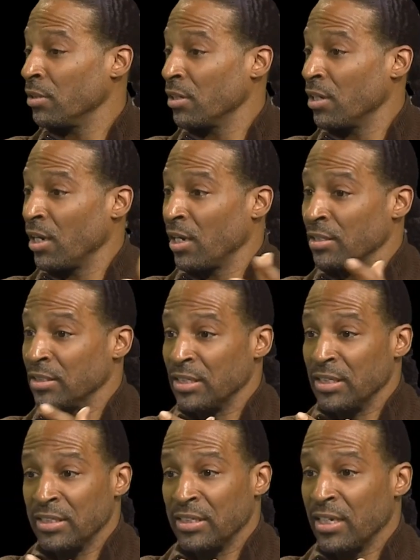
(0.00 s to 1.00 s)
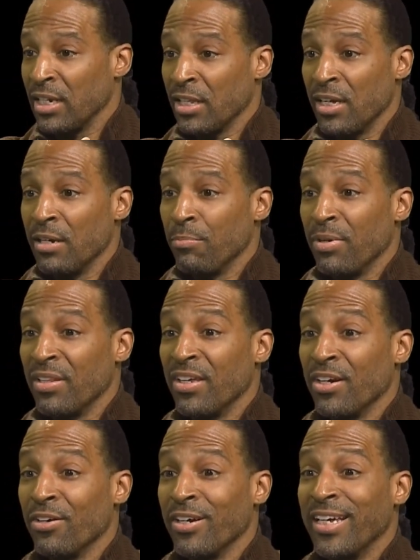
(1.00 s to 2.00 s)
guns and this, and that, but
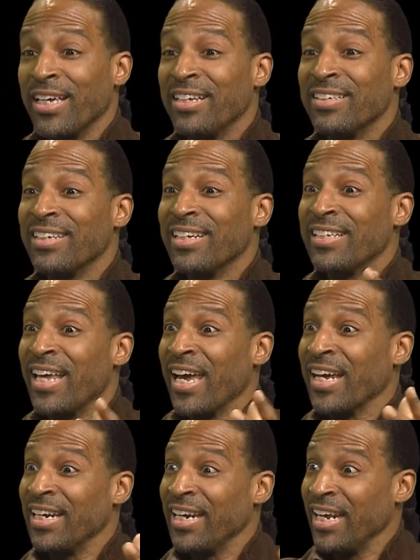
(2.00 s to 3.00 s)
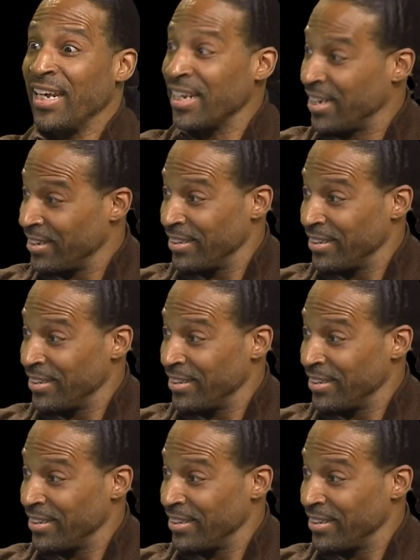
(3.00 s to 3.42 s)
there is a technique.